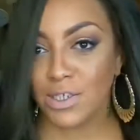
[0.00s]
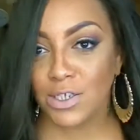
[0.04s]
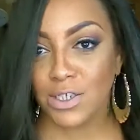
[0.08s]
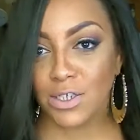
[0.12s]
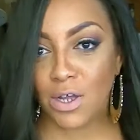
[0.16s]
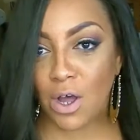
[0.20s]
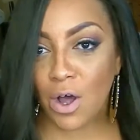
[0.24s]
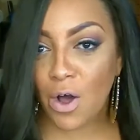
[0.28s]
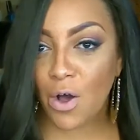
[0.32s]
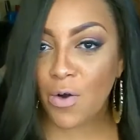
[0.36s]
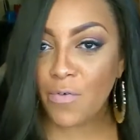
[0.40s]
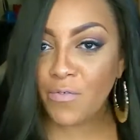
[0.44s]

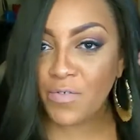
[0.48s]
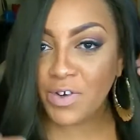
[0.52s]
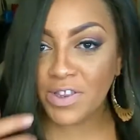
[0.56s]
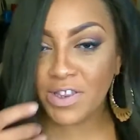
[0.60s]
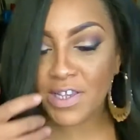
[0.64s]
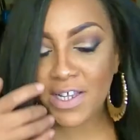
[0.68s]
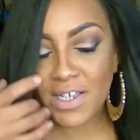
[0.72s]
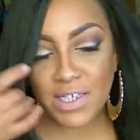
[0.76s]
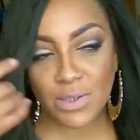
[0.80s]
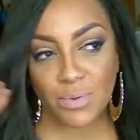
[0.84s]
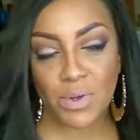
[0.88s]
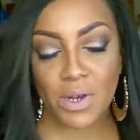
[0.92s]
so for
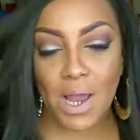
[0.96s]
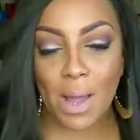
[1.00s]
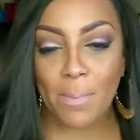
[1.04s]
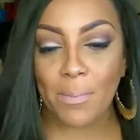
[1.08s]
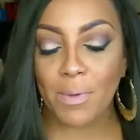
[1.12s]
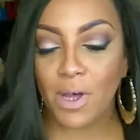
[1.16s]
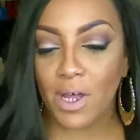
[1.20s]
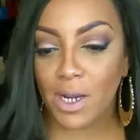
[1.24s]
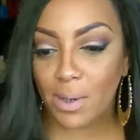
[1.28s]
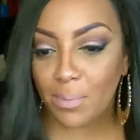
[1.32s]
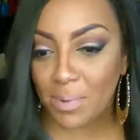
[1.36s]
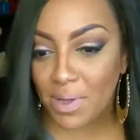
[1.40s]
this one,
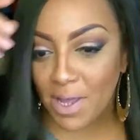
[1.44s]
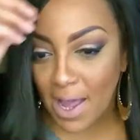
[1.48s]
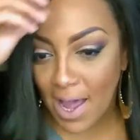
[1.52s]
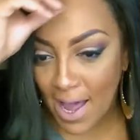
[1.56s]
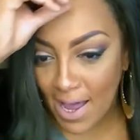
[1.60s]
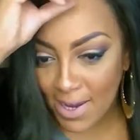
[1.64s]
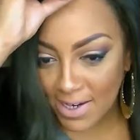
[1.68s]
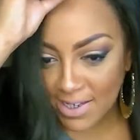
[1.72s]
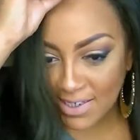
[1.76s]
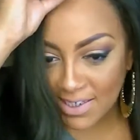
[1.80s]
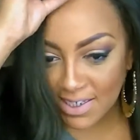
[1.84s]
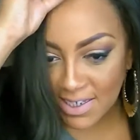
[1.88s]
I'm going to be
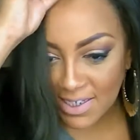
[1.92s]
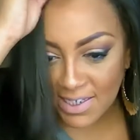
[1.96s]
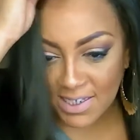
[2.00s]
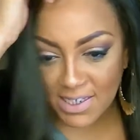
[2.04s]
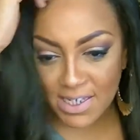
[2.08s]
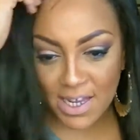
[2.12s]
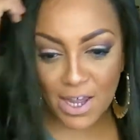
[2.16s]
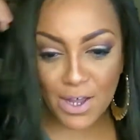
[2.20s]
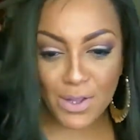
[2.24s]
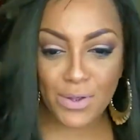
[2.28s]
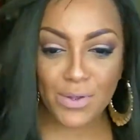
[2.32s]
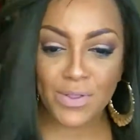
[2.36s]
honest and
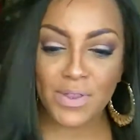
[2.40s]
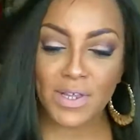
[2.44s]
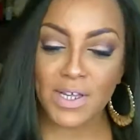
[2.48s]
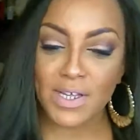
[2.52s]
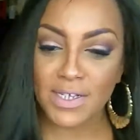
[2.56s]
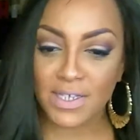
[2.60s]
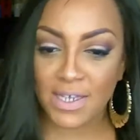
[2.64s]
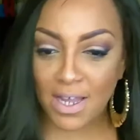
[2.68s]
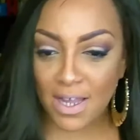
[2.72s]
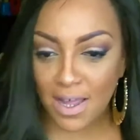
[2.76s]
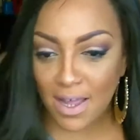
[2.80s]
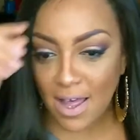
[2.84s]
tell you
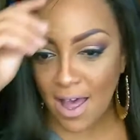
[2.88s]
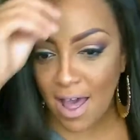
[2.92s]
this.